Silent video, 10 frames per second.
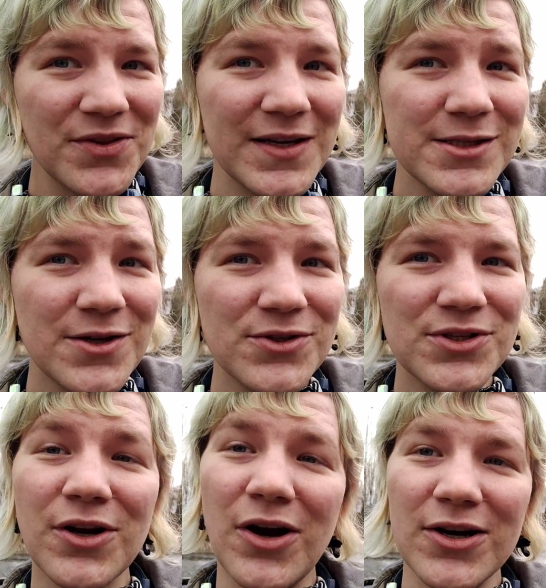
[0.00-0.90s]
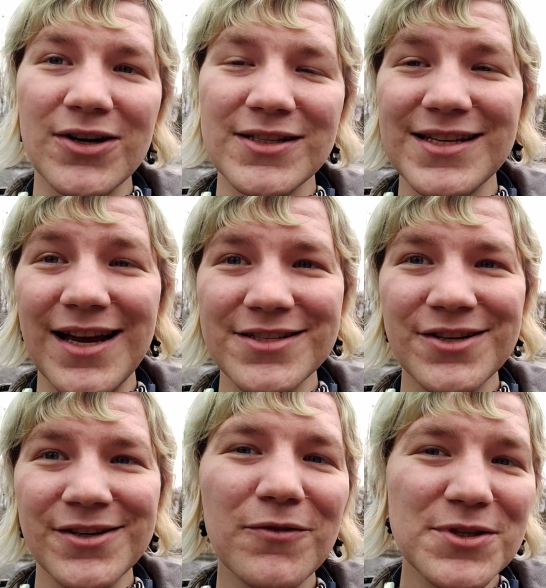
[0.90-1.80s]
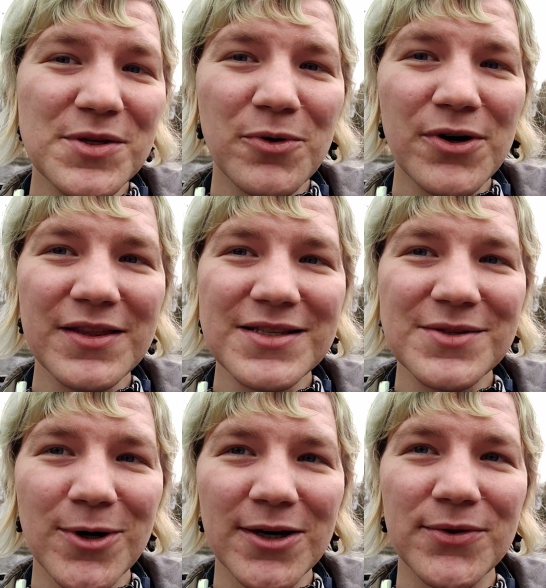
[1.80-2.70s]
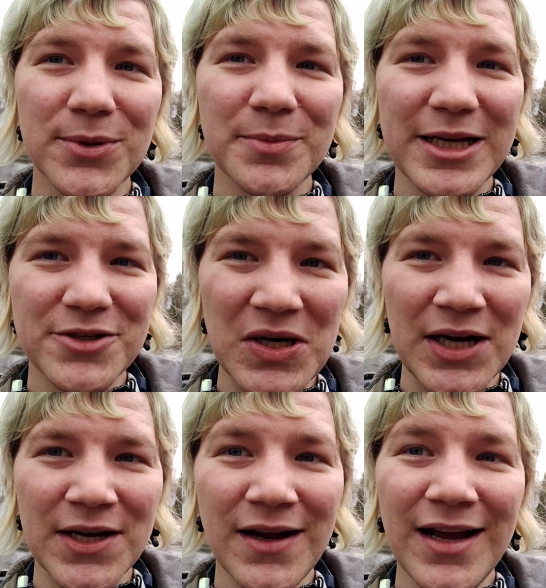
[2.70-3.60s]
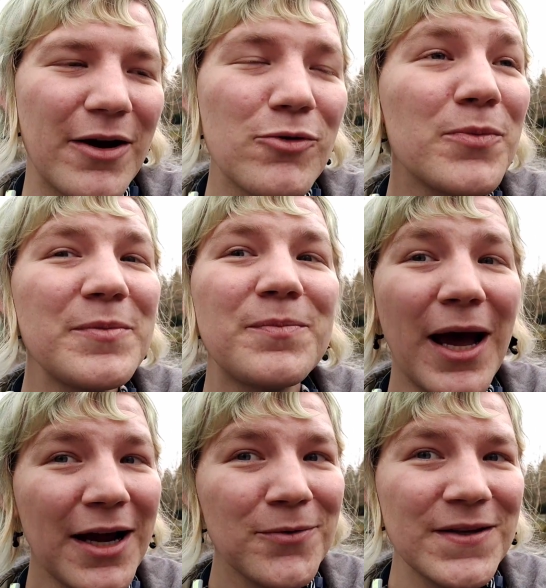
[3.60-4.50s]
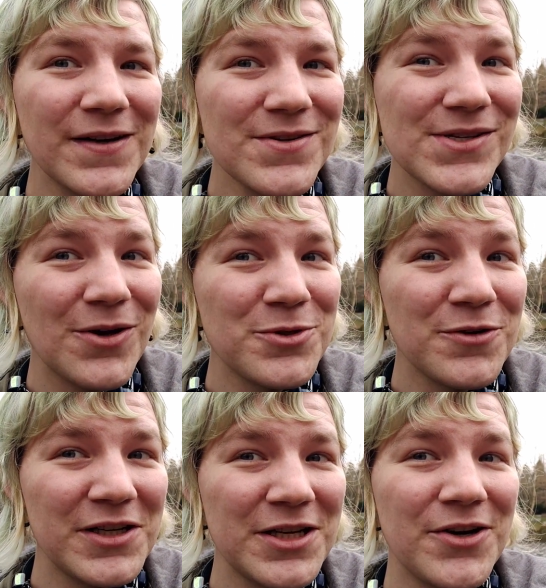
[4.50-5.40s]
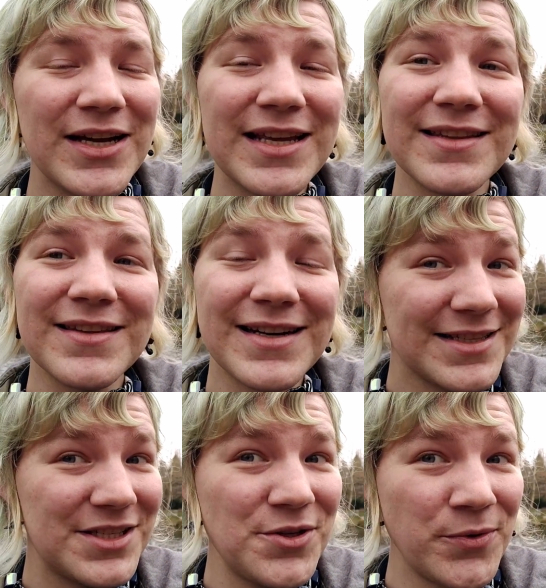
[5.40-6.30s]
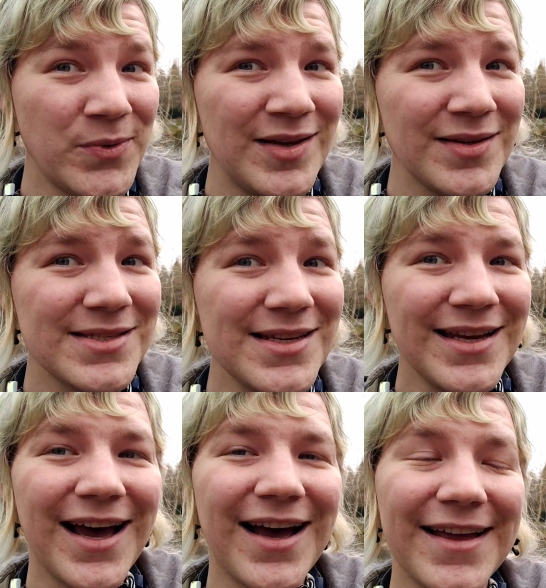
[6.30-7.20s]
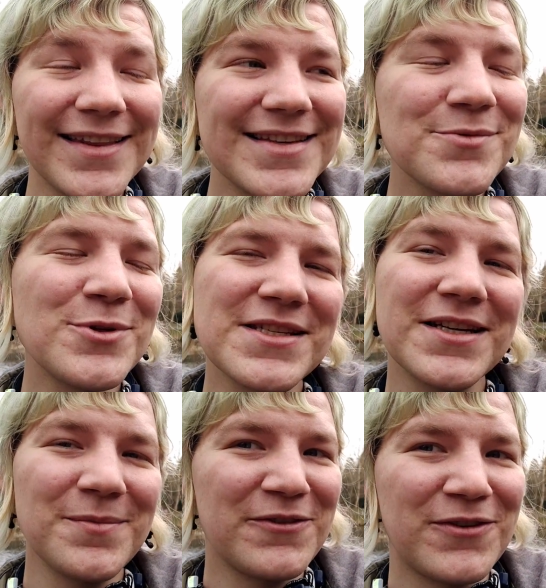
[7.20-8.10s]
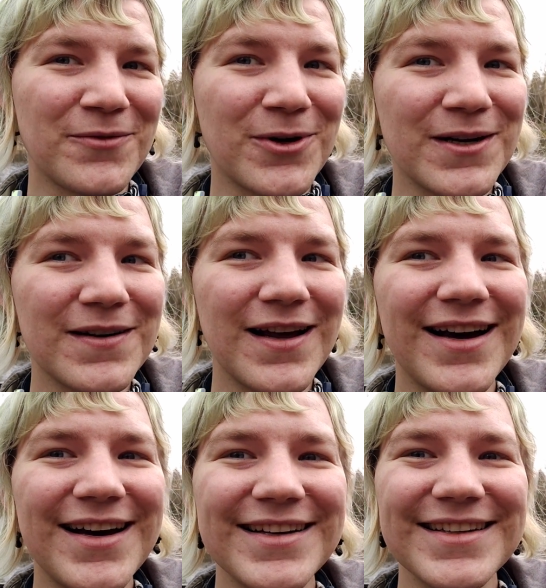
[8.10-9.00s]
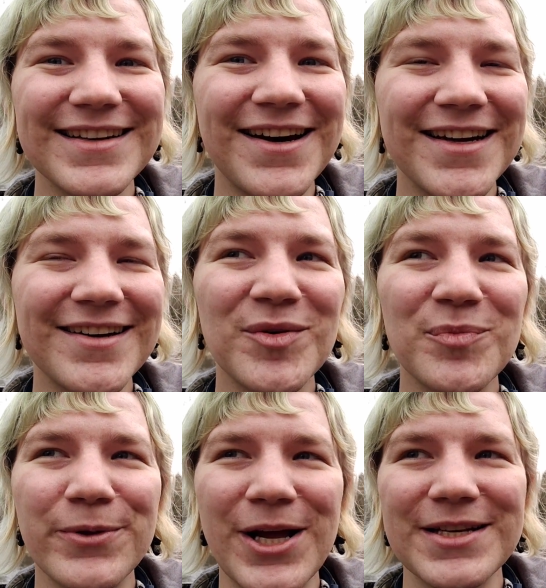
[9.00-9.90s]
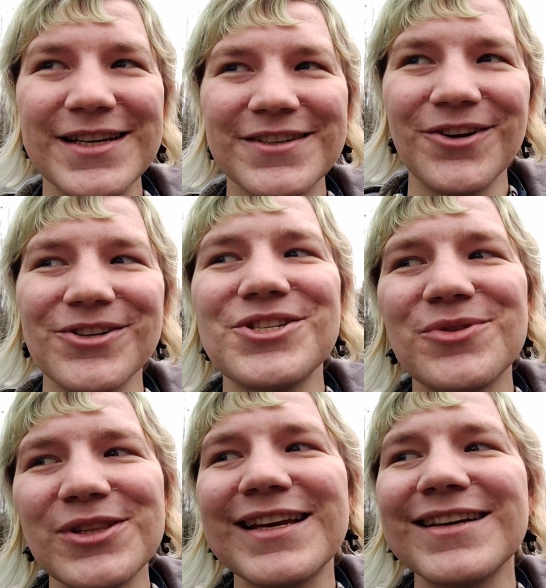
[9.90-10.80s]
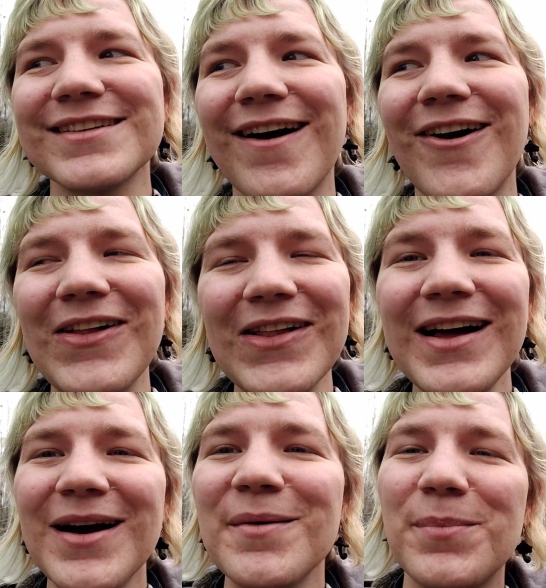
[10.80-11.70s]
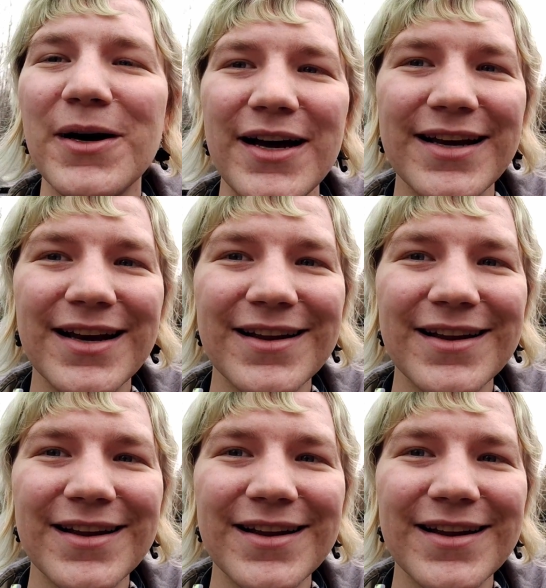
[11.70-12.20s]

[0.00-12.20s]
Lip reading: thanks goes to Connor and Sasha for supporting this work through Patreon. I will be back with another sculpture video in the next 2 weeks. This one's going to be a fun one, not plant technology related at all, but